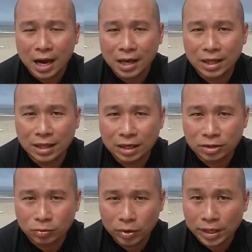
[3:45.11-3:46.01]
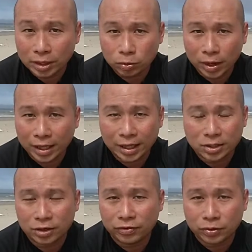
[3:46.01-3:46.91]
and then when that's ready, that
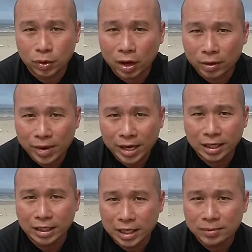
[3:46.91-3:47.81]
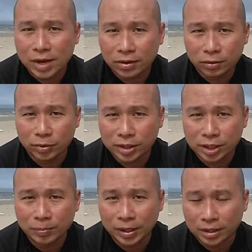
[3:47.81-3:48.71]
service will automatically email the
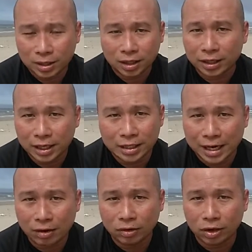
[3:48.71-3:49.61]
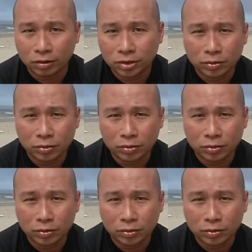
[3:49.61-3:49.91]
recipient to click and download.